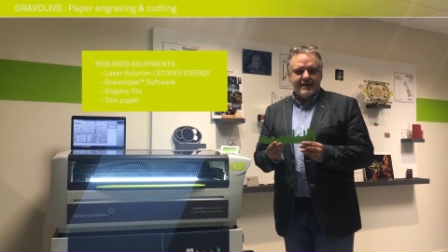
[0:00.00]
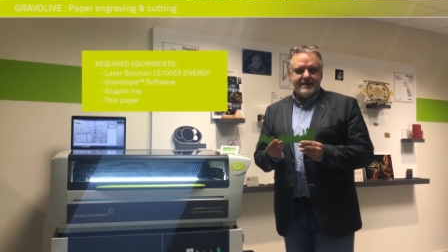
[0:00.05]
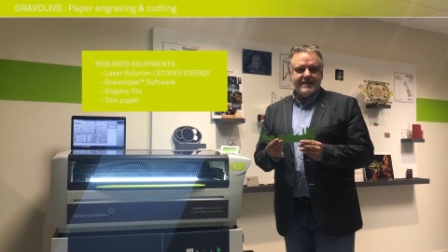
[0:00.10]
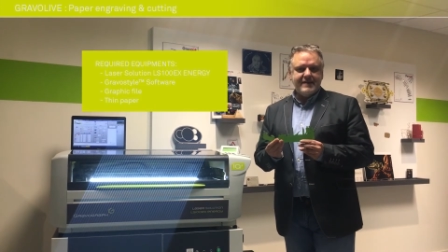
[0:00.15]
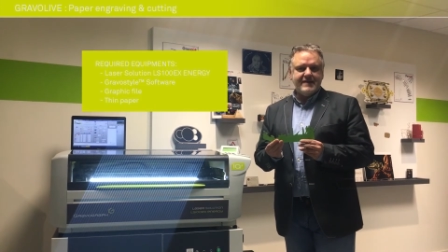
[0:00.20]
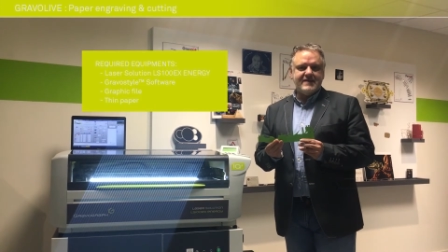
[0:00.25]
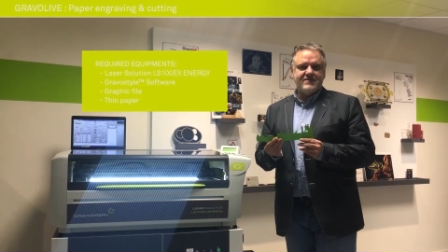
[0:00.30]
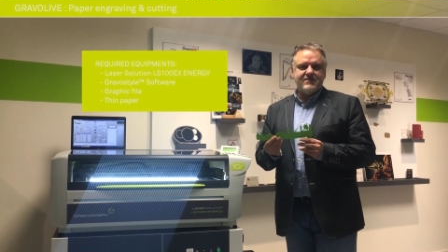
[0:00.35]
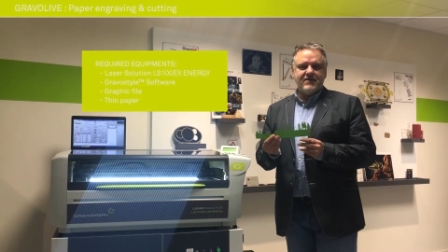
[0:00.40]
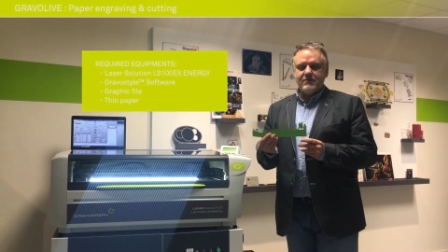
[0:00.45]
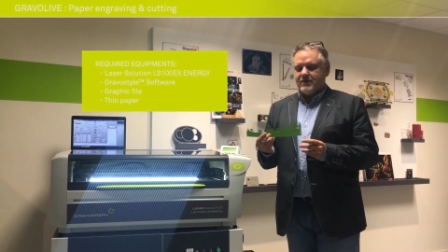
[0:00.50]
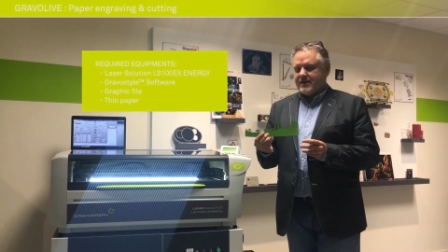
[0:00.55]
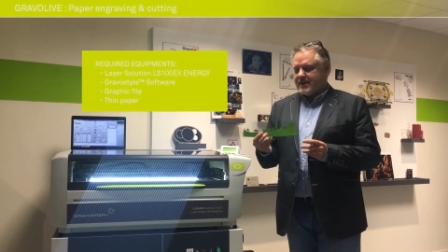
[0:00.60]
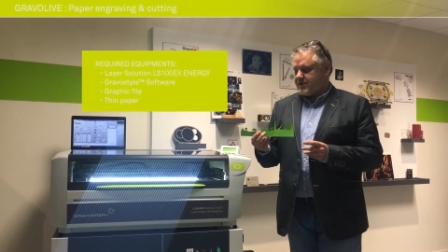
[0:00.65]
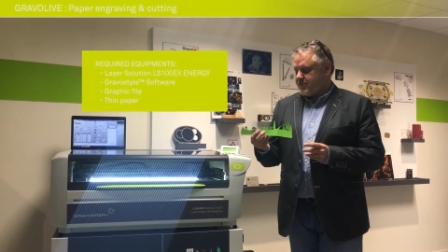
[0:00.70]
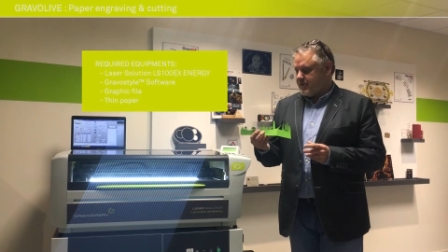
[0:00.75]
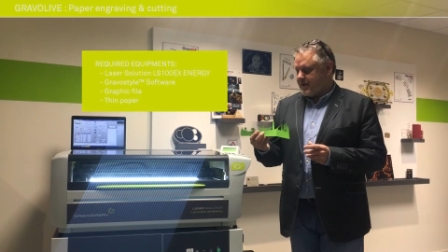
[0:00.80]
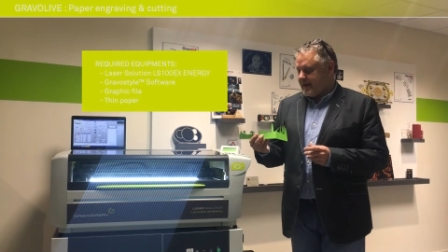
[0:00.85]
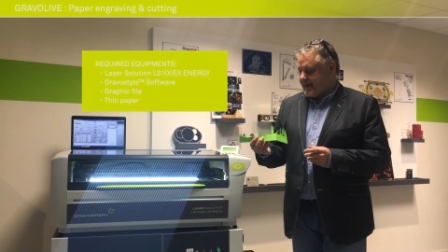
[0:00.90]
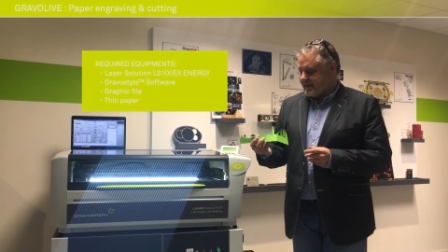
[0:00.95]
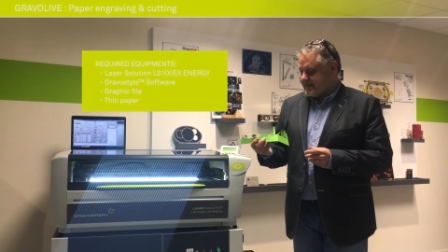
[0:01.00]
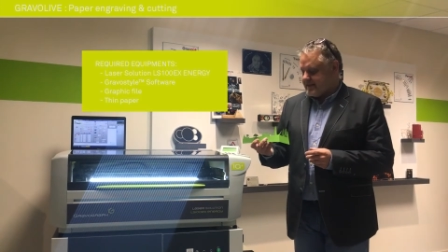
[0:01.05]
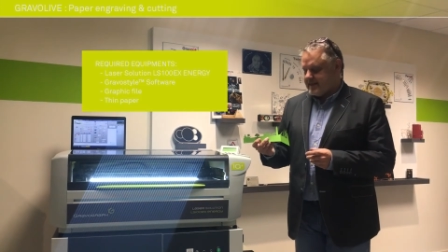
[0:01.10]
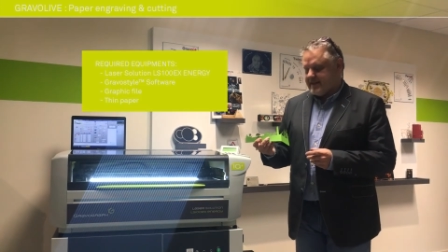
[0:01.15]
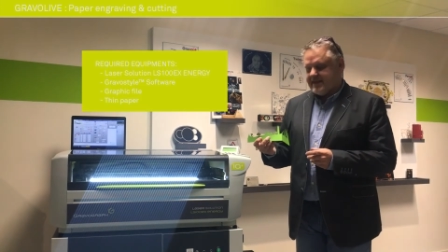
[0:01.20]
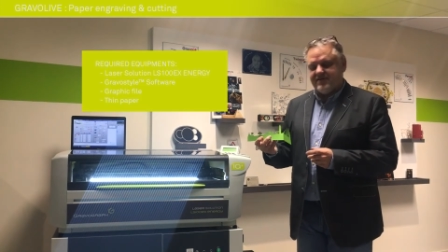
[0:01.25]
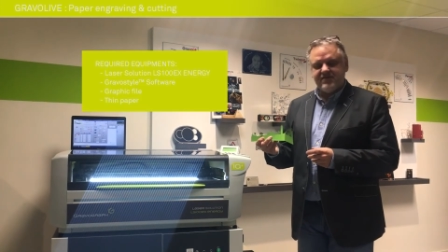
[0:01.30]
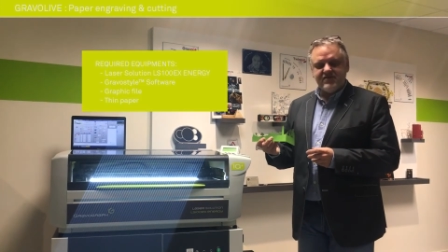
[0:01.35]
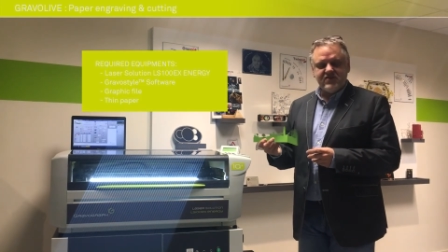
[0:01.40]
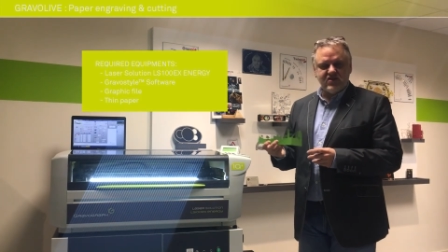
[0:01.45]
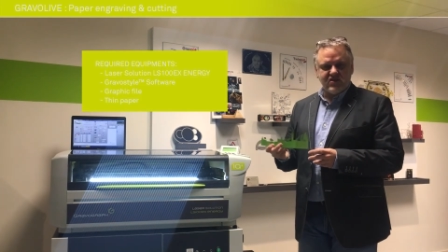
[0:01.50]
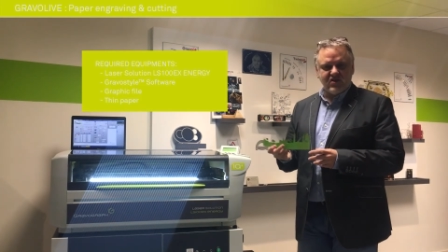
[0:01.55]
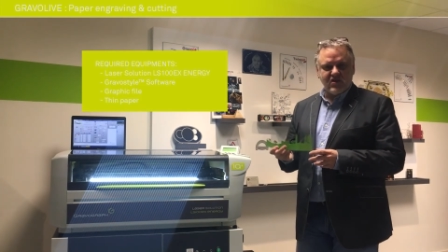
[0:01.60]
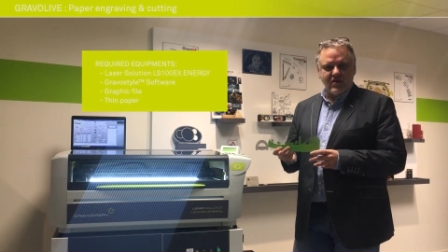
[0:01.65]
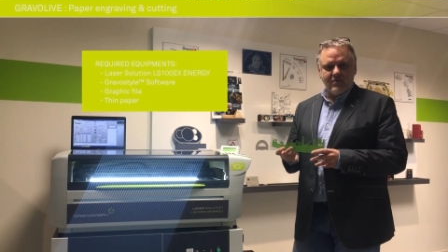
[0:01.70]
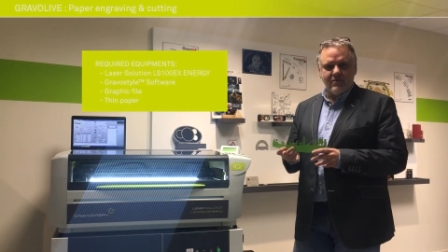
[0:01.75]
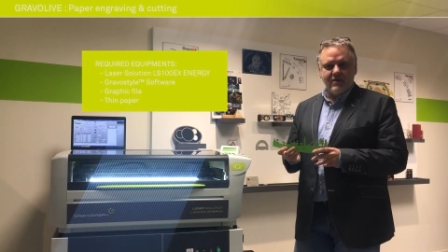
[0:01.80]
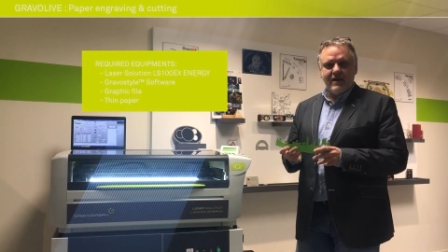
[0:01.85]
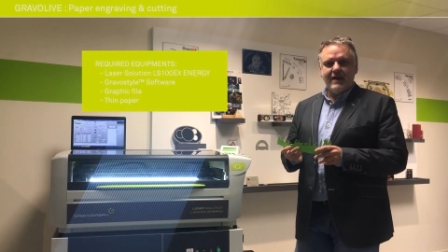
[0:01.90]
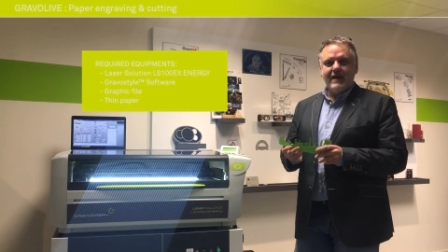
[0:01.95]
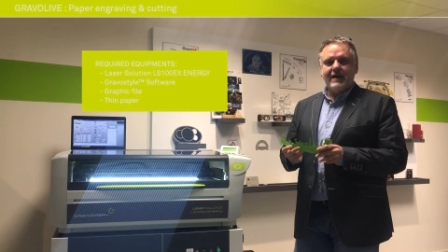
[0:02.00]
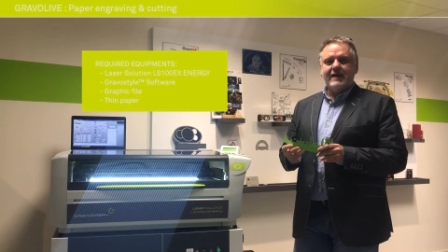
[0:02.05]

This very creative job